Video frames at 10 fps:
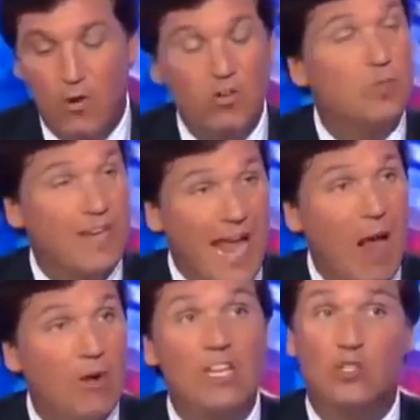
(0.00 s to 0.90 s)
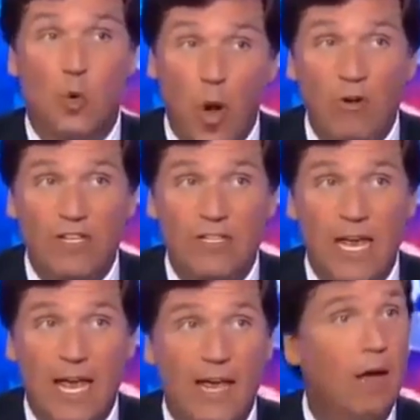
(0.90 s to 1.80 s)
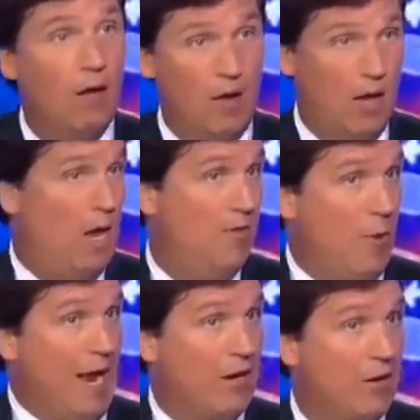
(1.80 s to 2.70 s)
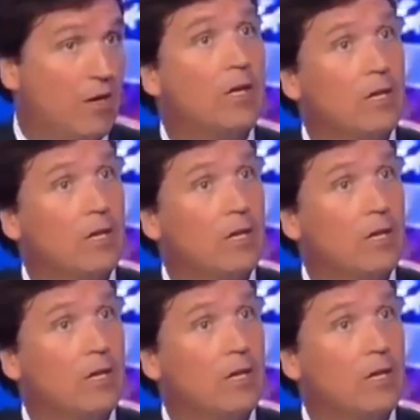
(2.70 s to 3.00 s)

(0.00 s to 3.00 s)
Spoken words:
Rose McGowan is quoted saying, on the record,